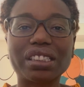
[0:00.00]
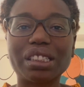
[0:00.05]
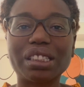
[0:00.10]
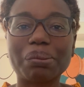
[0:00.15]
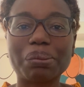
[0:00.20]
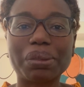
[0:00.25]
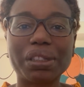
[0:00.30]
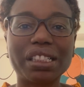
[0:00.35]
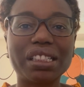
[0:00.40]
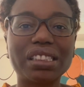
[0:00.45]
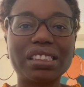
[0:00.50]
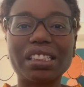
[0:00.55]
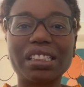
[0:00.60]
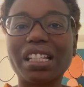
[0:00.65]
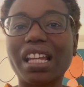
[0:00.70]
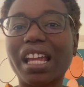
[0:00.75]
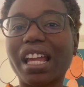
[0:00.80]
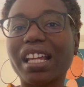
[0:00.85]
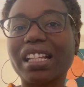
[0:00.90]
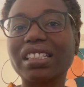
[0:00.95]
templates, it
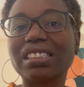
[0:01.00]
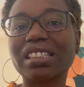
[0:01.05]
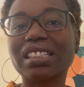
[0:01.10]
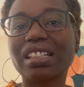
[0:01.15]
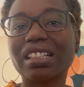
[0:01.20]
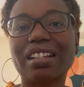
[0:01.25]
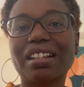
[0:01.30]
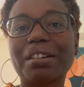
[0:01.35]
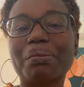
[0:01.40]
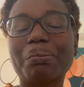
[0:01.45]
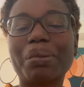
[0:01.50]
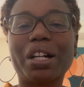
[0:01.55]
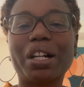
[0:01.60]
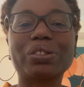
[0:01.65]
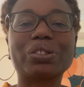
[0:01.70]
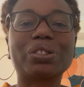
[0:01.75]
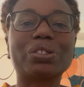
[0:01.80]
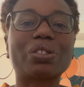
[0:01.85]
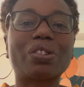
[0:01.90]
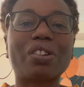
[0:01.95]
has
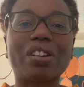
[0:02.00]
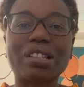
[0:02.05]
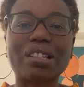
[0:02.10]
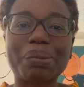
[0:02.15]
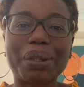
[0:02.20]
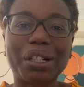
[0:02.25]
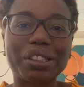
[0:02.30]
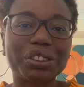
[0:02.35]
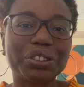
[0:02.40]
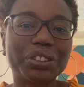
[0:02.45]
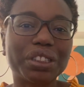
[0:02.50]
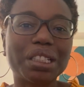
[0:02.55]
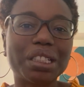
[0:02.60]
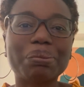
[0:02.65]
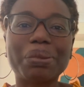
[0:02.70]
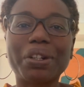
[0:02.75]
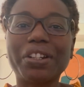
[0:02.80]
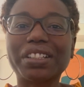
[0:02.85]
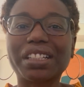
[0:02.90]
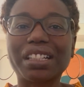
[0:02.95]
modules all about
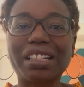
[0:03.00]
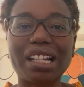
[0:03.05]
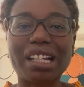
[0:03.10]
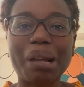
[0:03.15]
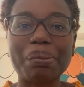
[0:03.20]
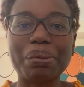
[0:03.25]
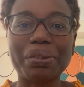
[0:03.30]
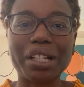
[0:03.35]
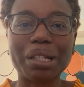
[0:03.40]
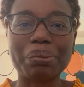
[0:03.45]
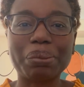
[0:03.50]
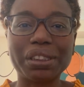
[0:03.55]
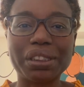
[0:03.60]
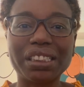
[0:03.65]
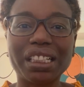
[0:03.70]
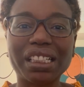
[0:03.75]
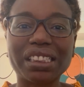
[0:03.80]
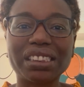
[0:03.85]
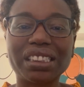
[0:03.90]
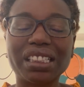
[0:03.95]
trademark and copyright
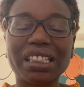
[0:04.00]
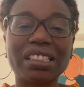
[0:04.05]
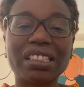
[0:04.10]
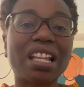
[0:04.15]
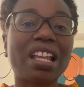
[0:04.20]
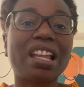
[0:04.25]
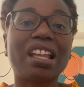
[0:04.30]
protection.